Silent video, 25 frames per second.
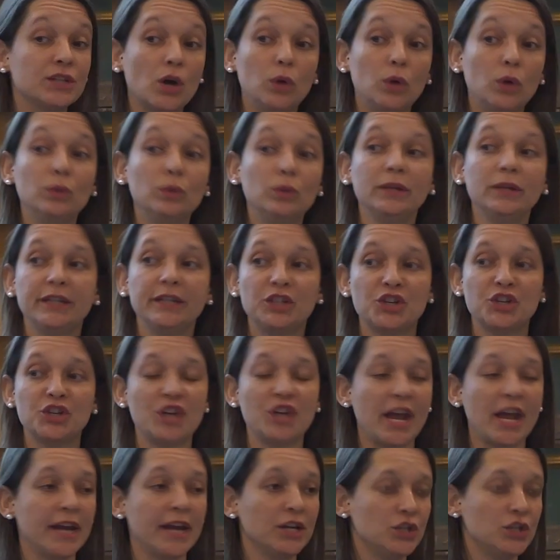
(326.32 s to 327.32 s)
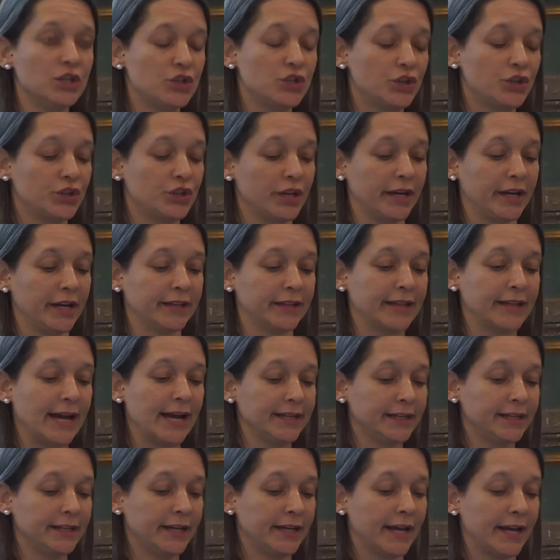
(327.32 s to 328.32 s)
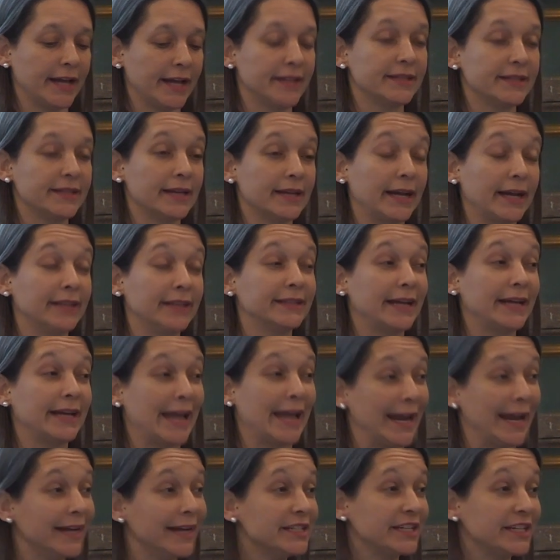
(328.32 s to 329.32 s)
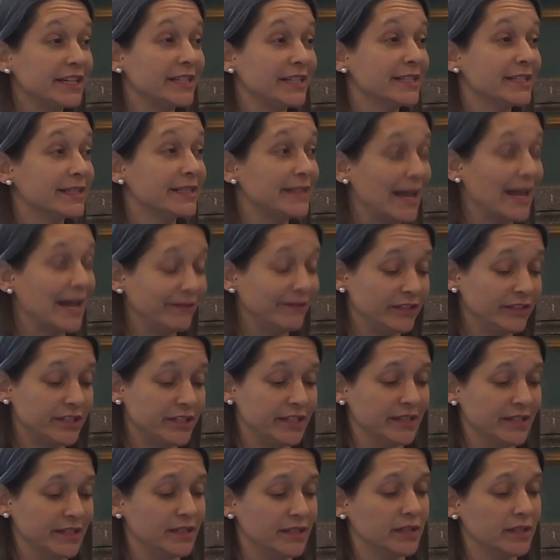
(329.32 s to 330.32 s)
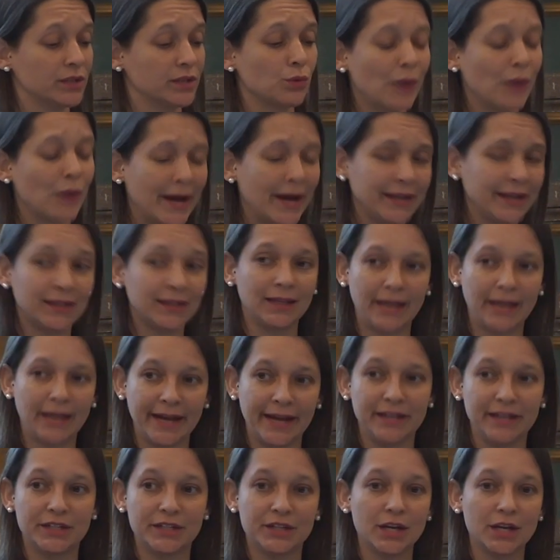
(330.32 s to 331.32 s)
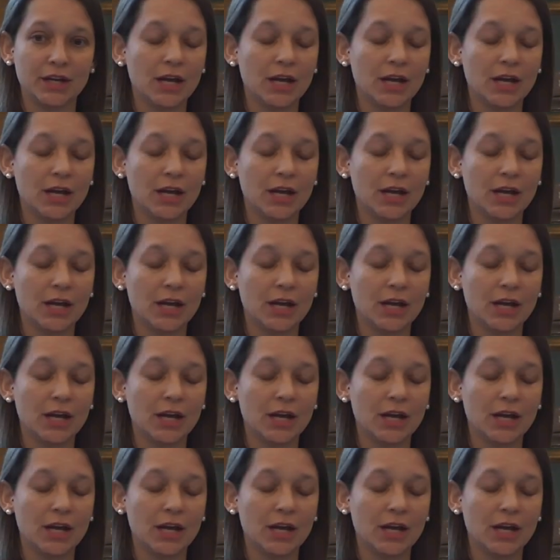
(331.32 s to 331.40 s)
only changed in that case in the 1870s. It's quite late